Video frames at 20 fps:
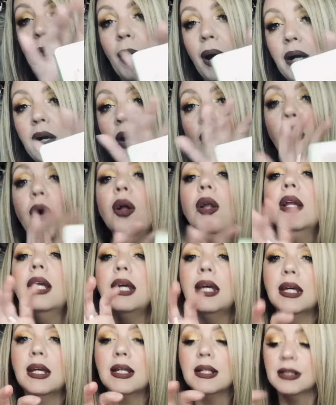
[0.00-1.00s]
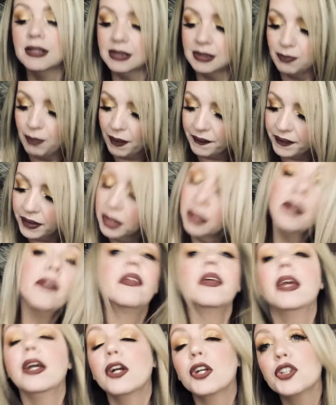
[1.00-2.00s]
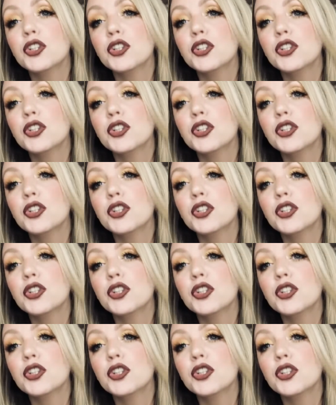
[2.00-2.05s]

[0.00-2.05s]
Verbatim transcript: My goal is by the end of the year